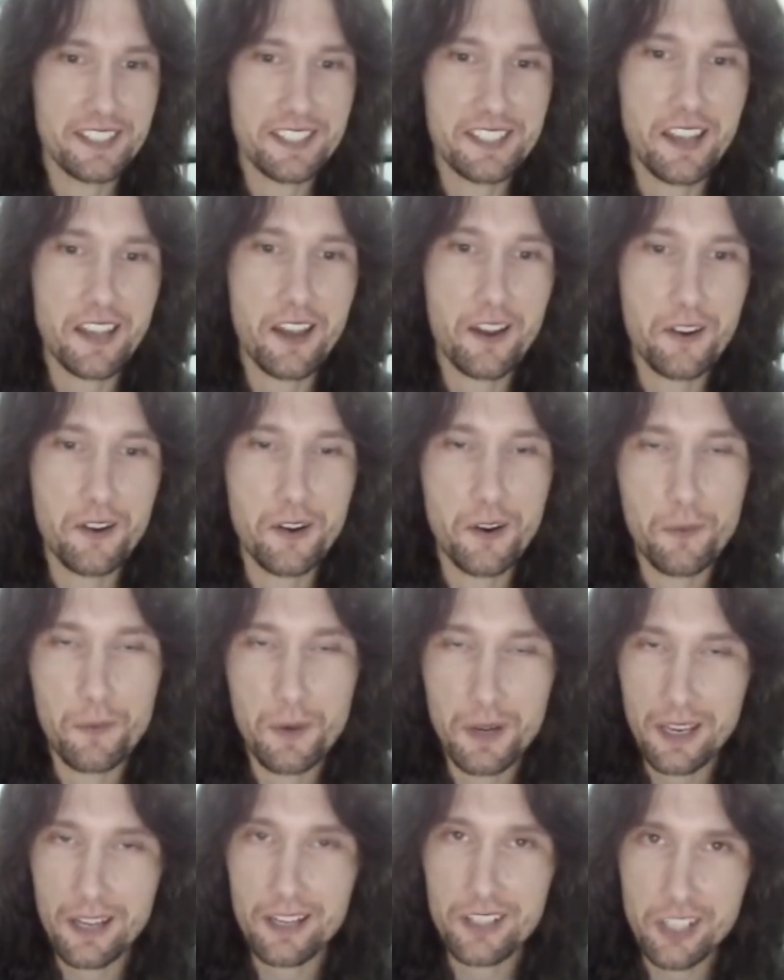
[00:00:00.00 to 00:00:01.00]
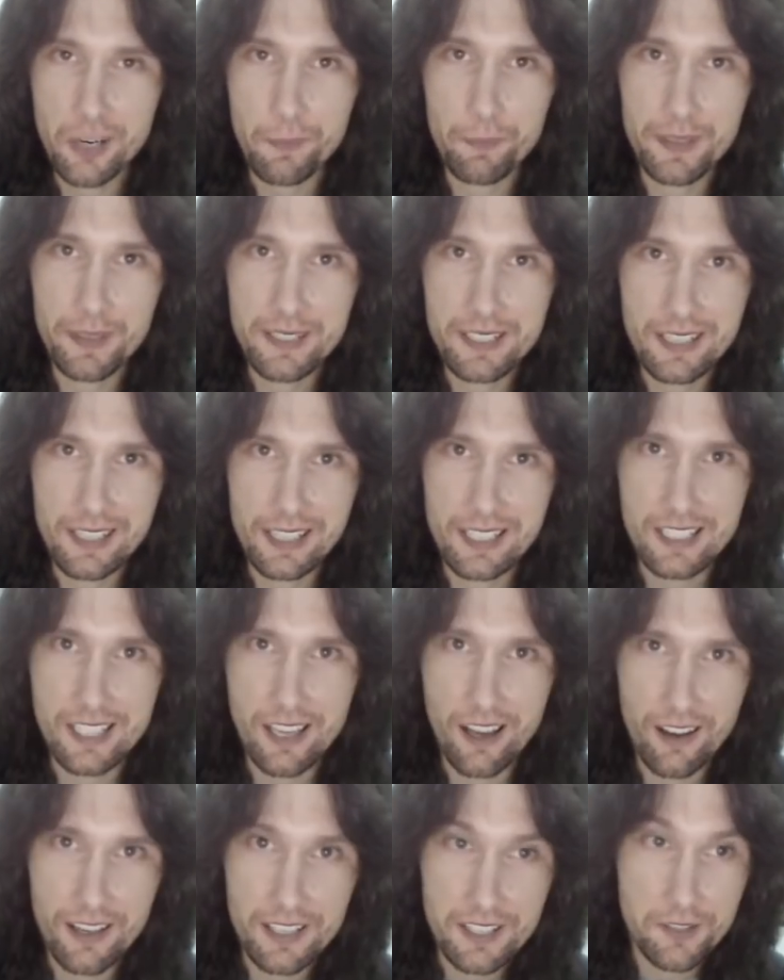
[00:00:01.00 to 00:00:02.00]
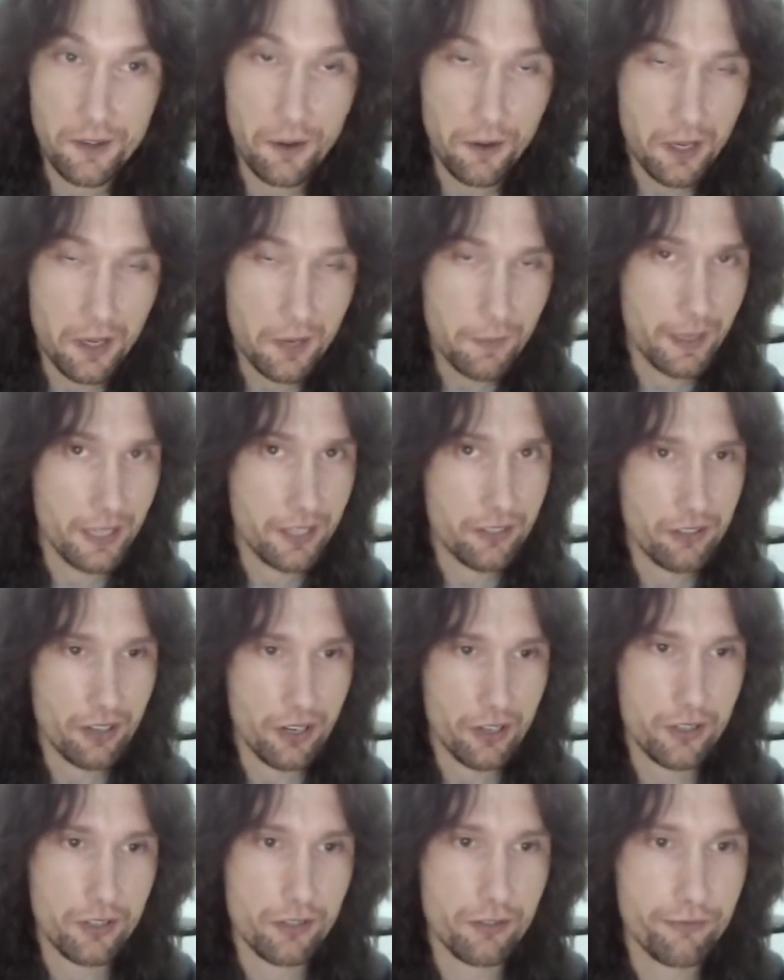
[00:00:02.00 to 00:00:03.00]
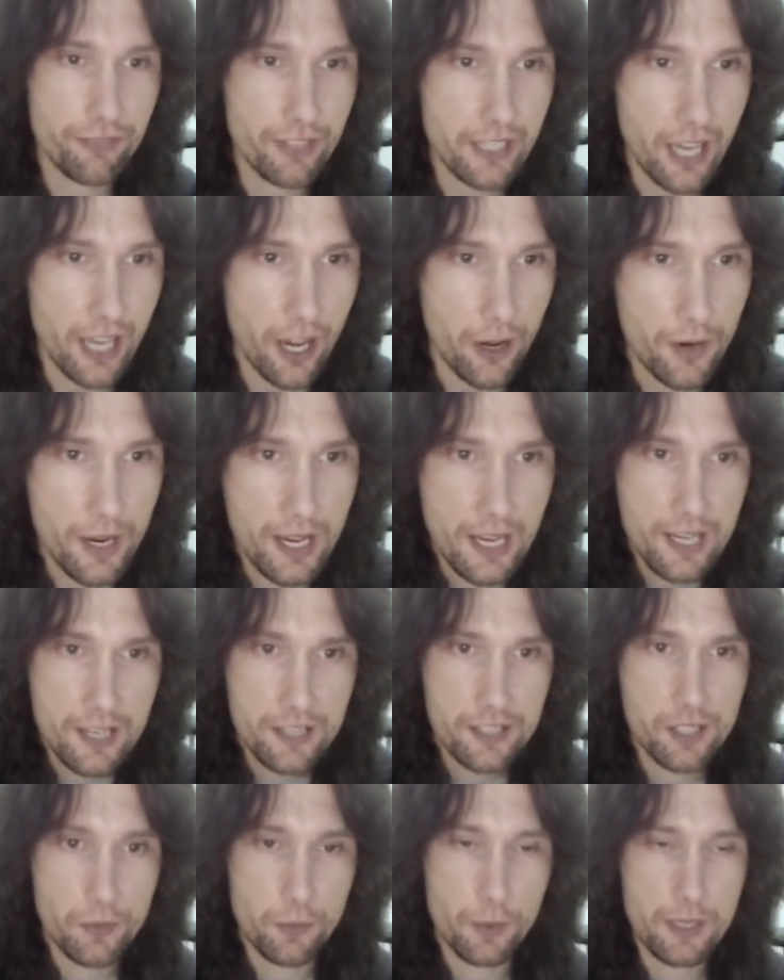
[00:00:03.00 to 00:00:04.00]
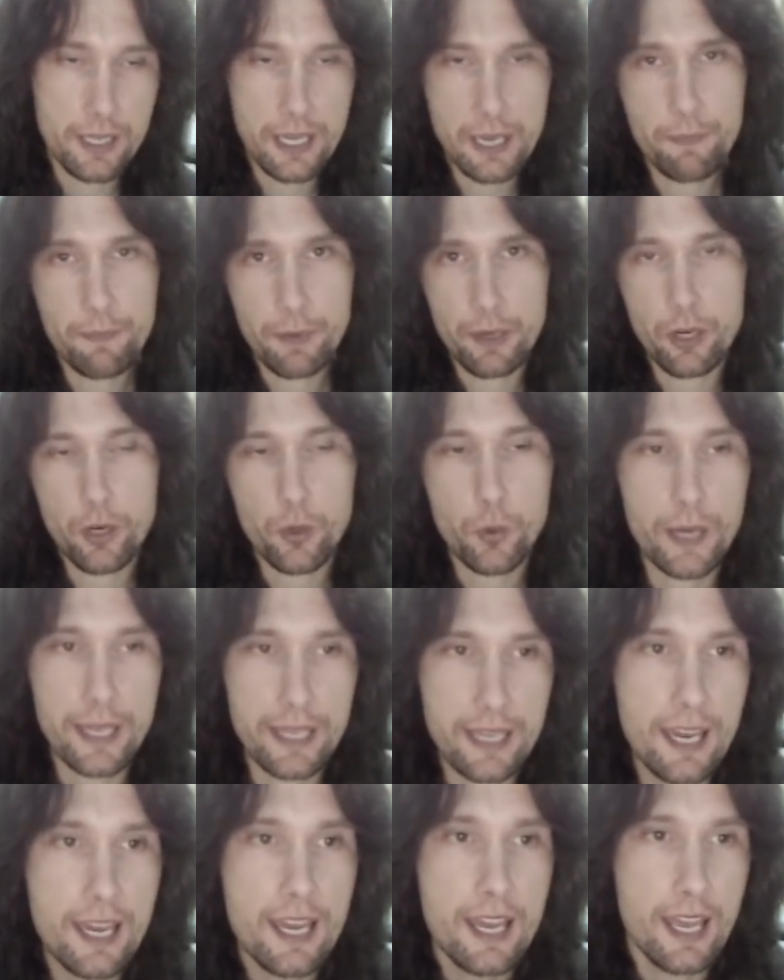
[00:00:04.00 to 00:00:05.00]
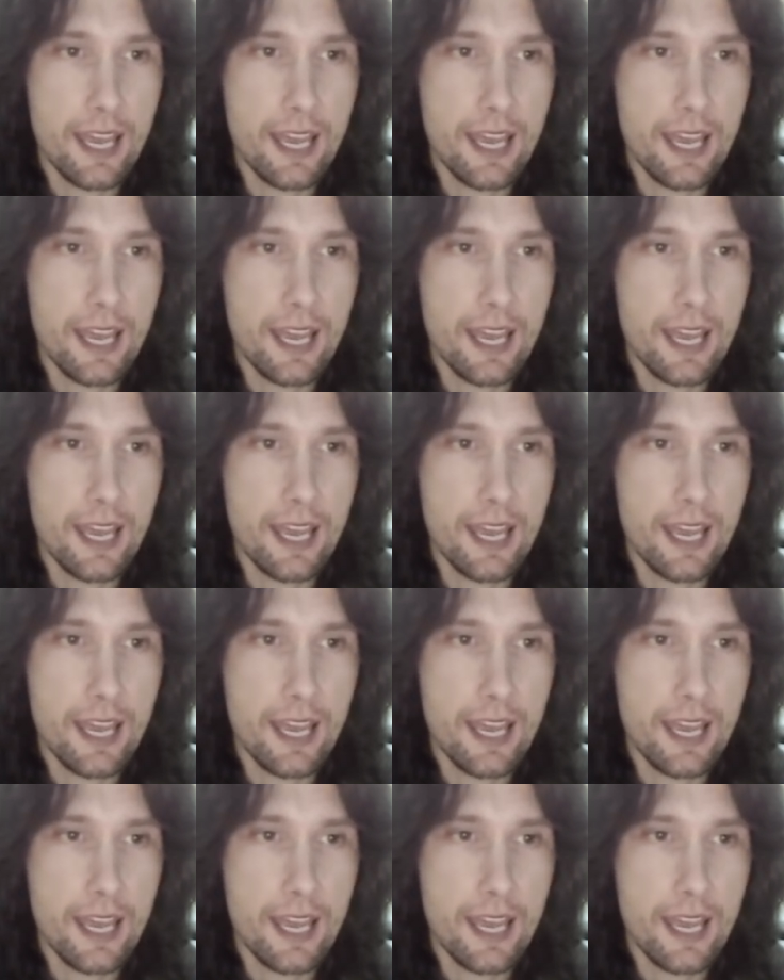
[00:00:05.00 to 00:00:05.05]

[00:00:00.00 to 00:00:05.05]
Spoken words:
So we're going to jump into the guitar. It's not going to be an instructional video, so we'll keep it quick.